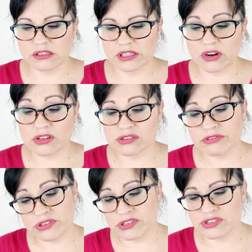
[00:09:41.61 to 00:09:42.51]
it also
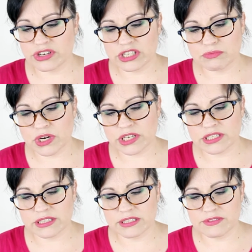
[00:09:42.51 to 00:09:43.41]
reduces stretch
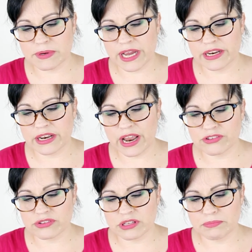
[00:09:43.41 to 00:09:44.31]
marks and leaves behind a
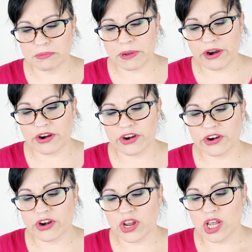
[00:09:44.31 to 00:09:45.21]
natural lipid
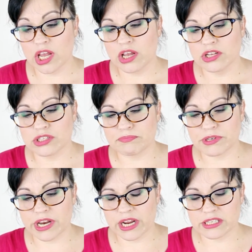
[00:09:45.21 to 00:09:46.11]
barrier to
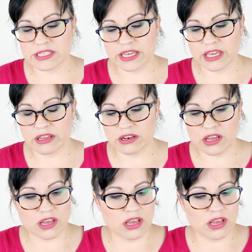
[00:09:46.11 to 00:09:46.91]
protect skin.